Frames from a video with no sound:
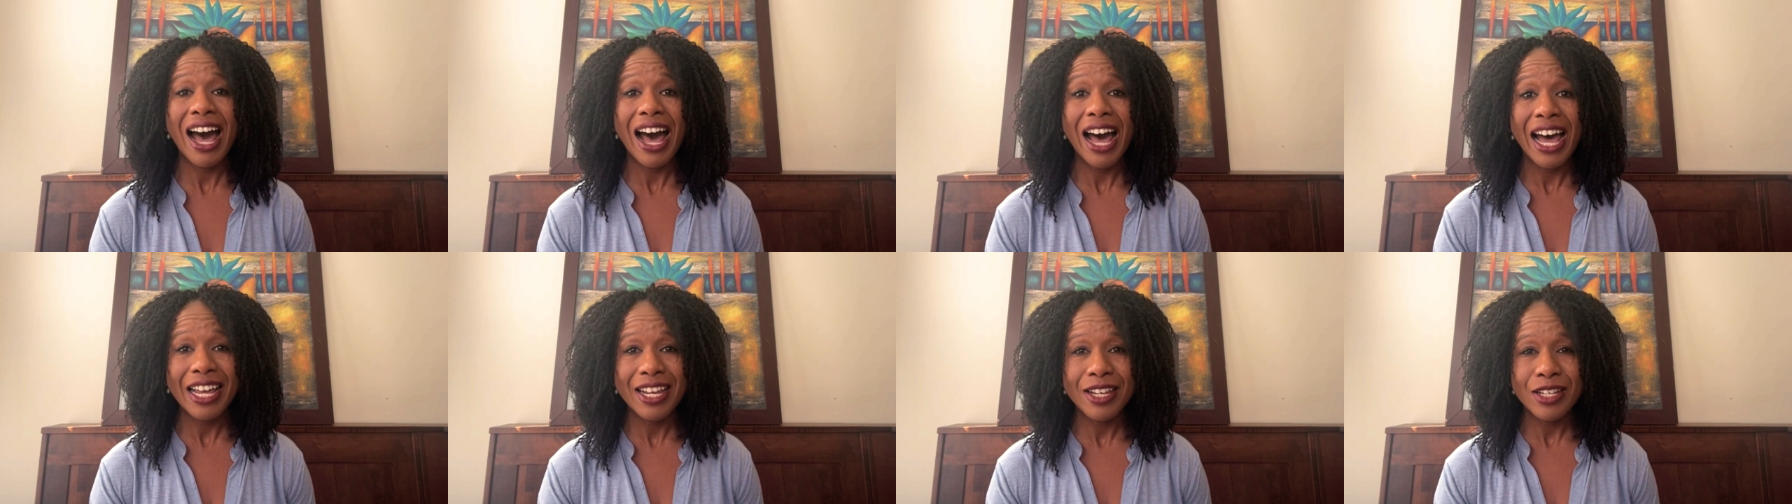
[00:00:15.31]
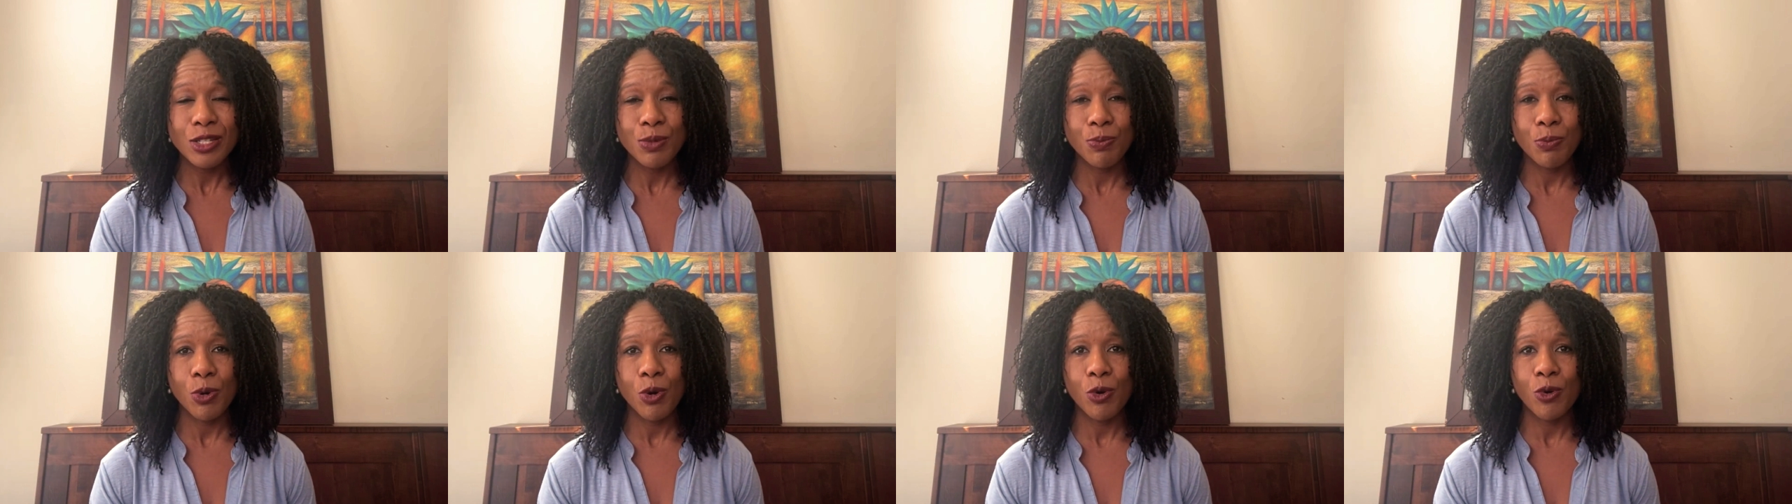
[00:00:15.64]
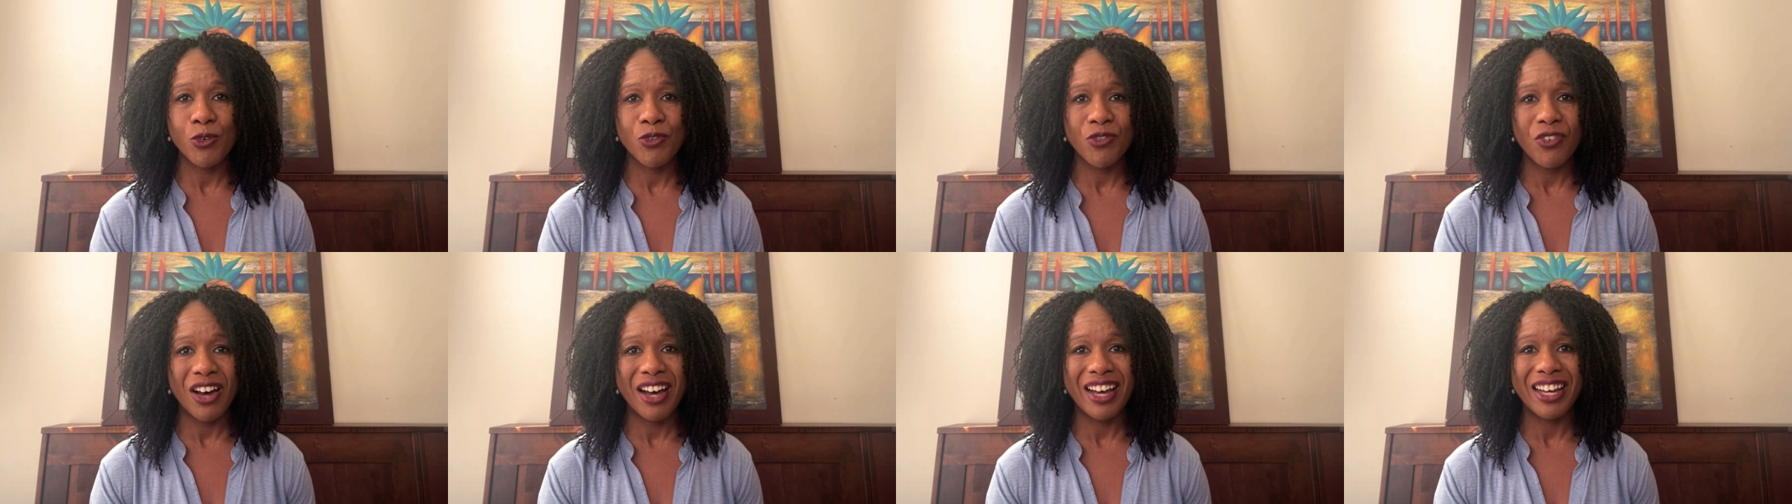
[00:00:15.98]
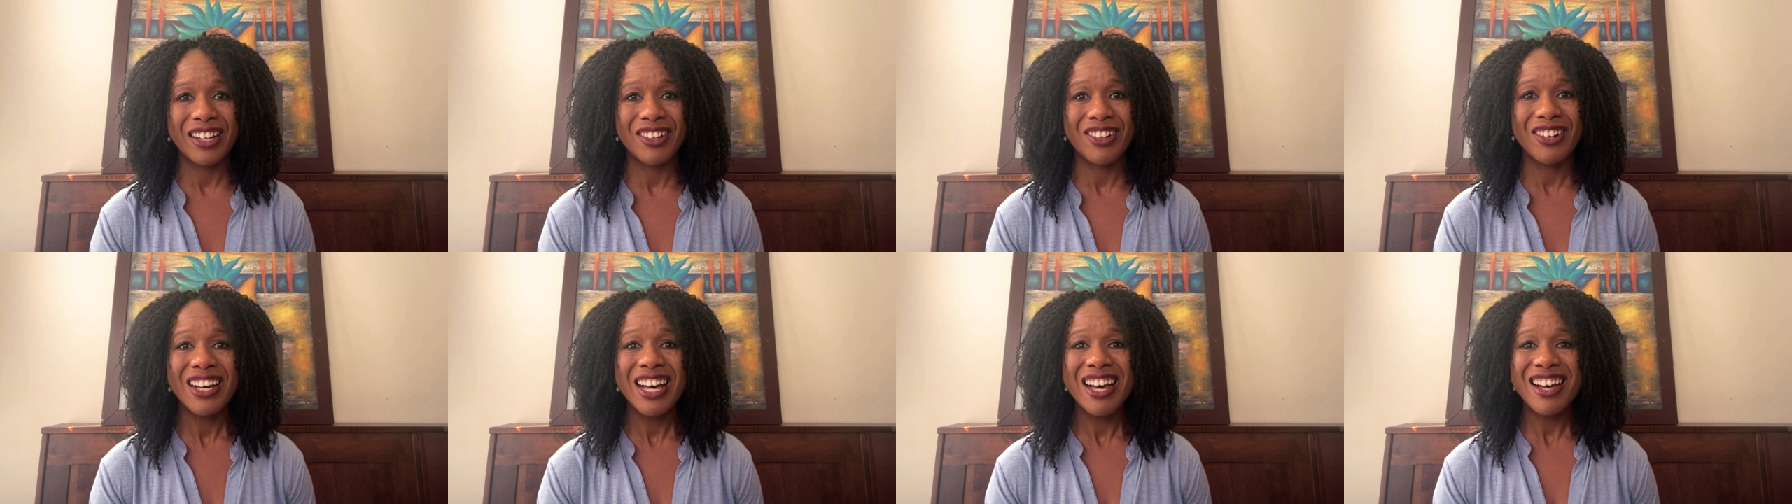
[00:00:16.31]
highest
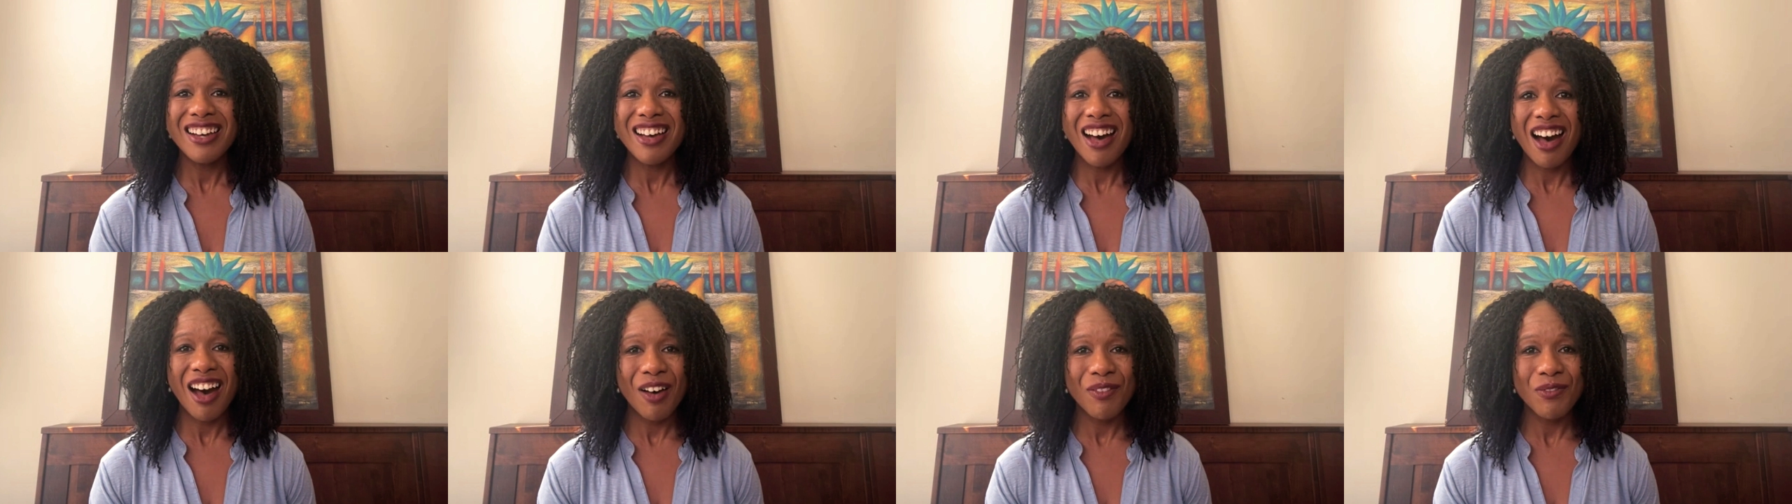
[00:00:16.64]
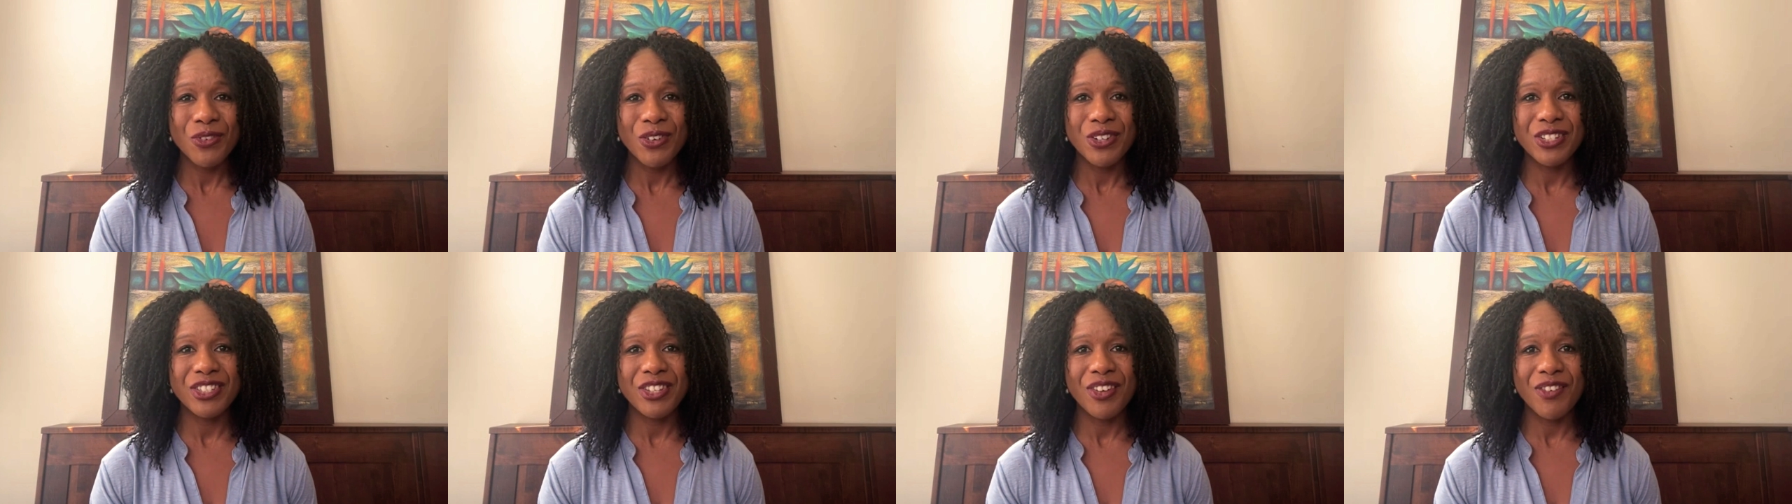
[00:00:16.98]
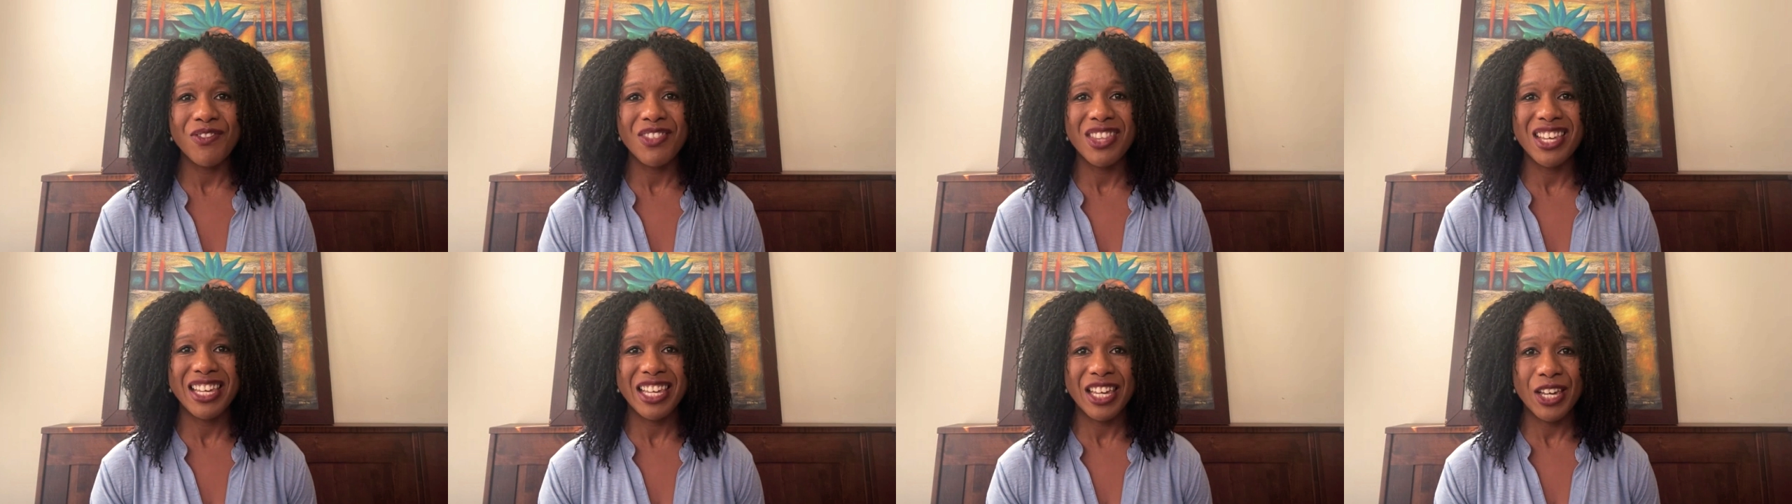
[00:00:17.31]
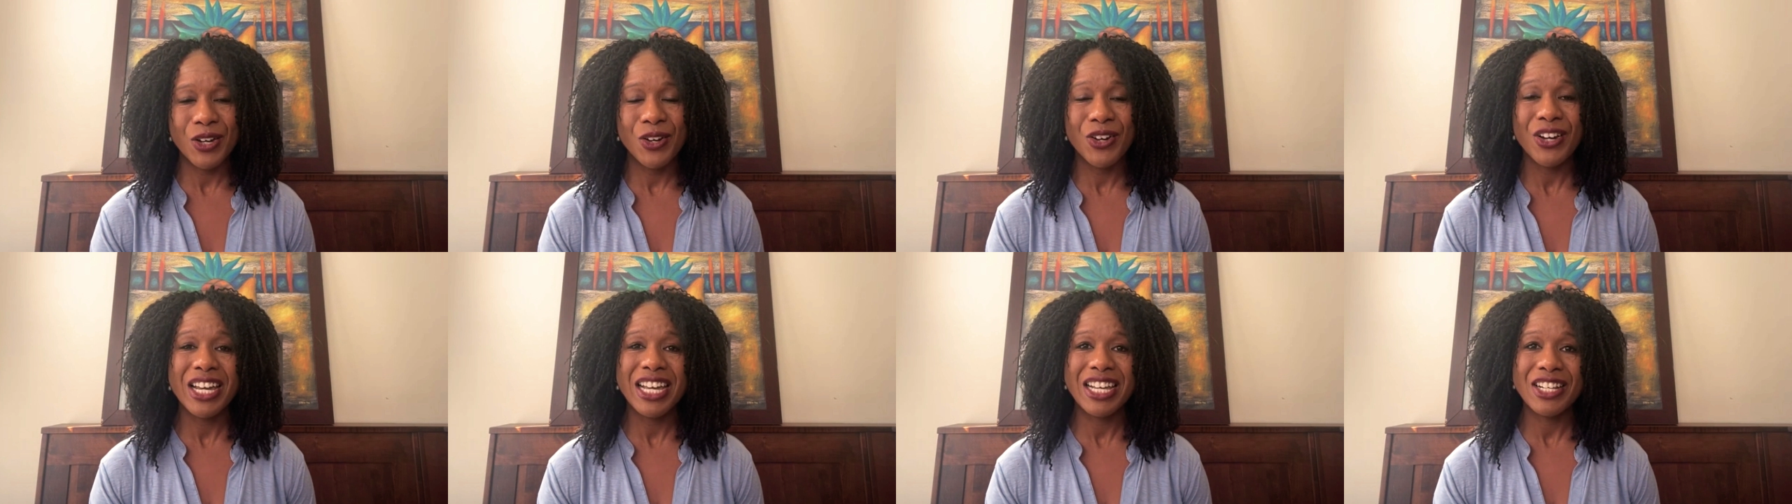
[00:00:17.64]
profile conference of the
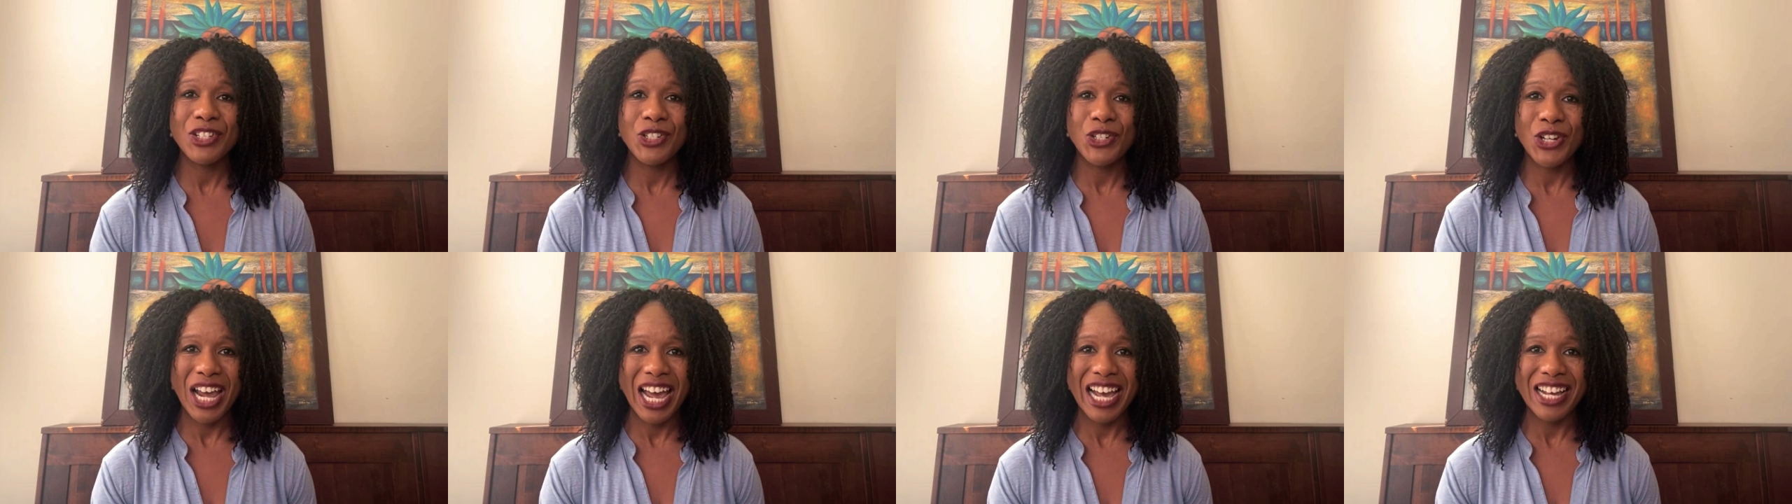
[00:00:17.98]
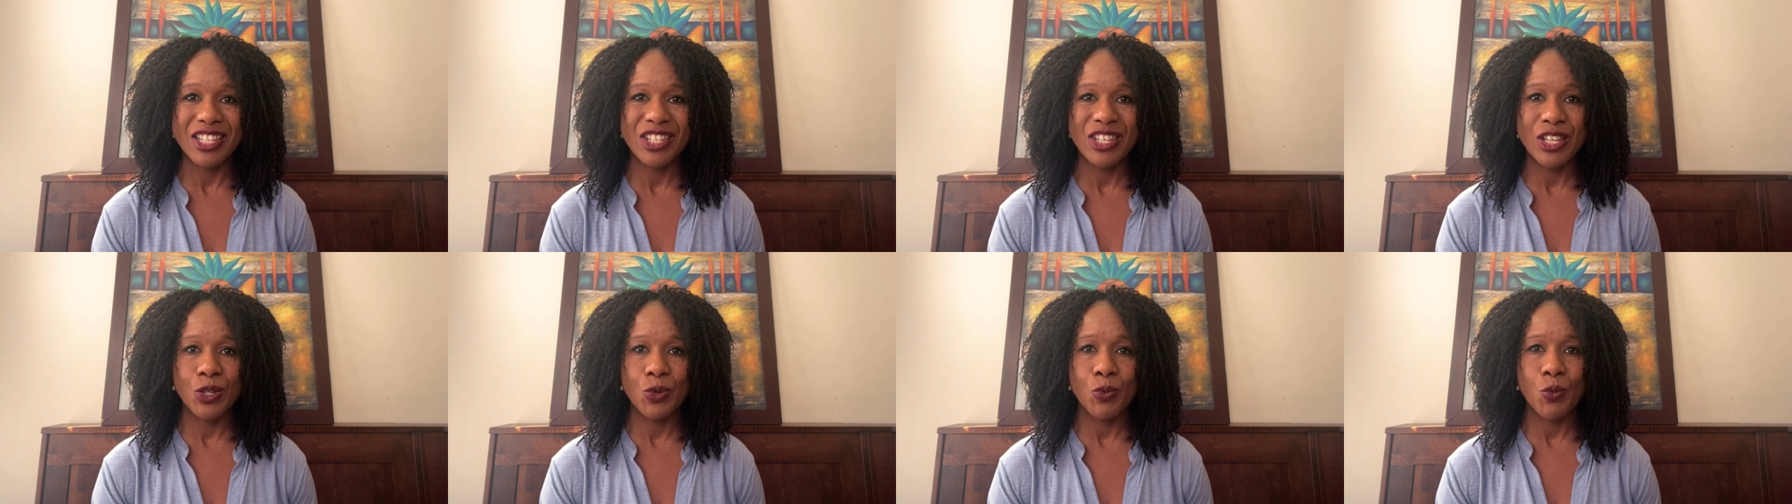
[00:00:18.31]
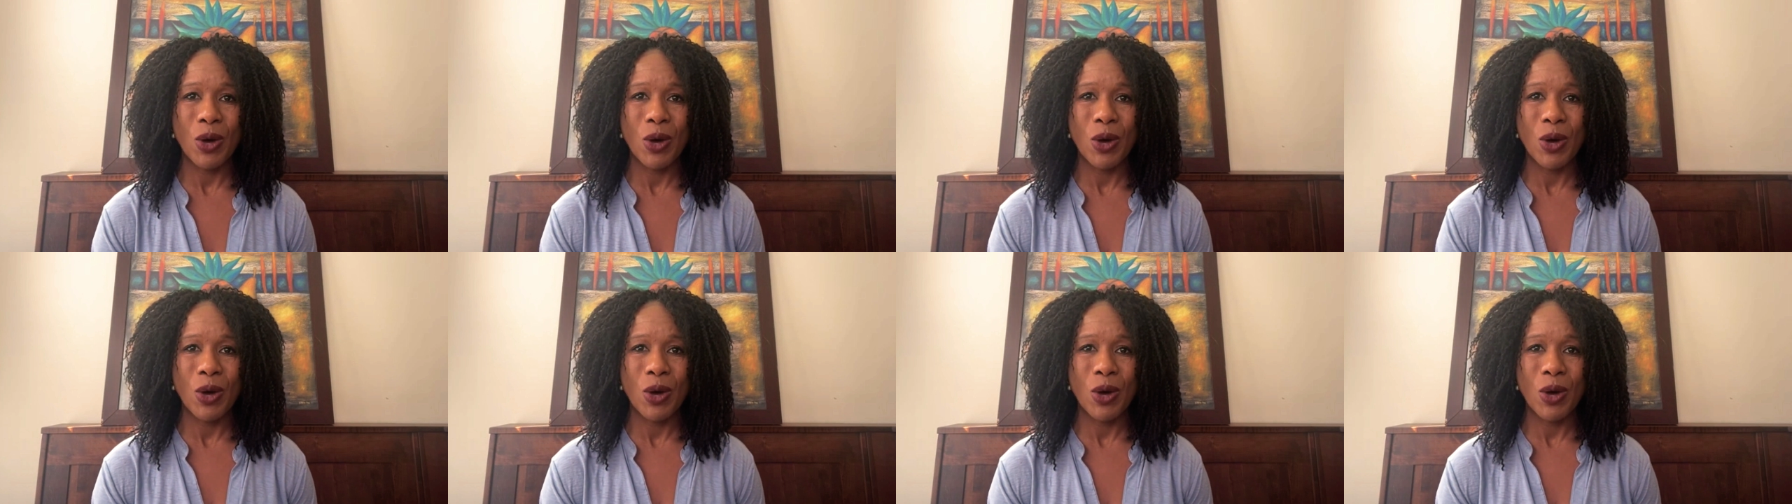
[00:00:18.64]
year in Jackson,